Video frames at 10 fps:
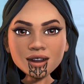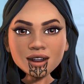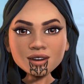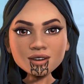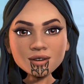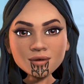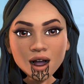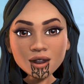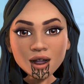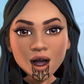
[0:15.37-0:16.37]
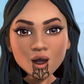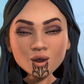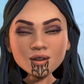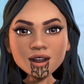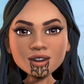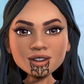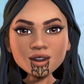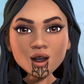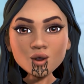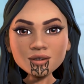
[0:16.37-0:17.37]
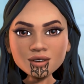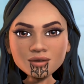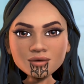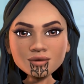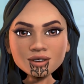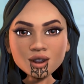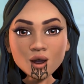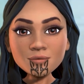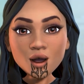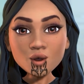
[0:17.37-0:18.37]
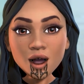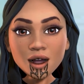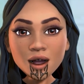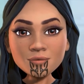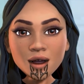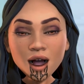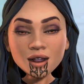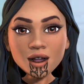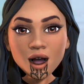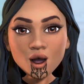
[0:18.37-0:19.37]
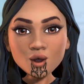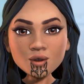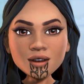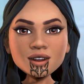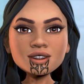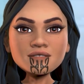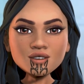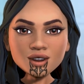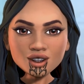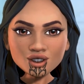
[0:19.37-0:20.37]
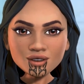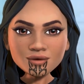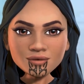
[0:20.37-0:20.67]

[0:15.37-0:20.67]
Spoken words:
and mātau is cold, so pouaka mātau is fridge.